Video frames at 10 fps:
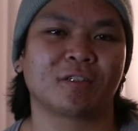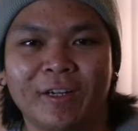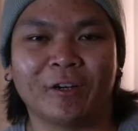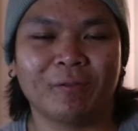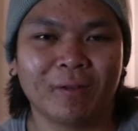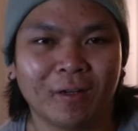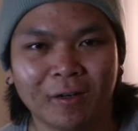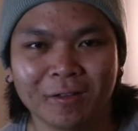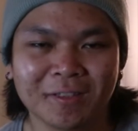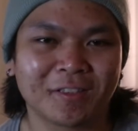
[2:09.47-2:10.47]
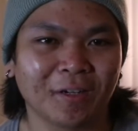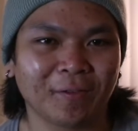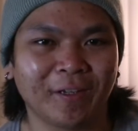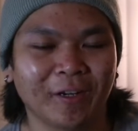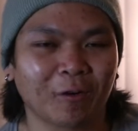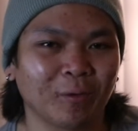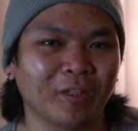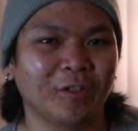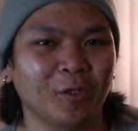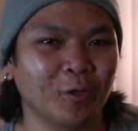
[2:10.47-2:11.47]
You know, all the stuff you hear when
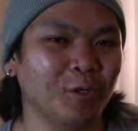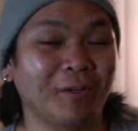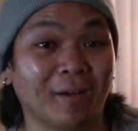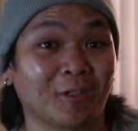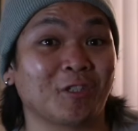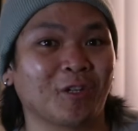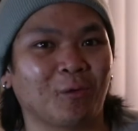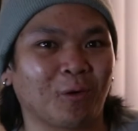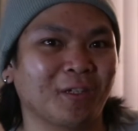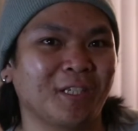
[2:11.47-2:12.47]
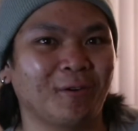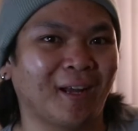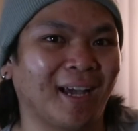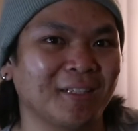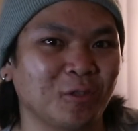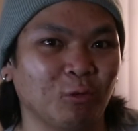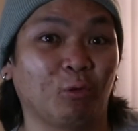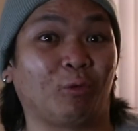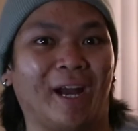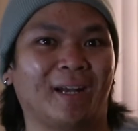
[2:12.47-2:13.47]
the dude who never said a word to you in high
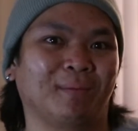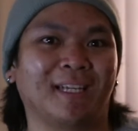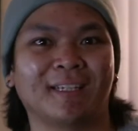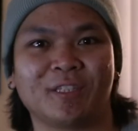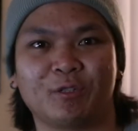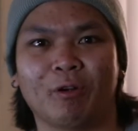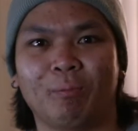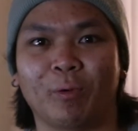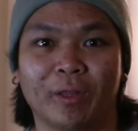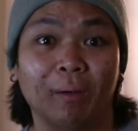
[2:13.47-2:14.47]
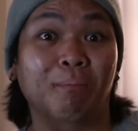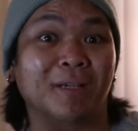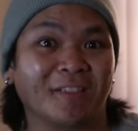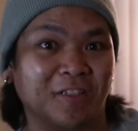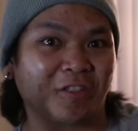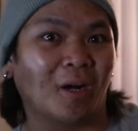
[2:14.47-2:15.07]
school randomly hits you up with a business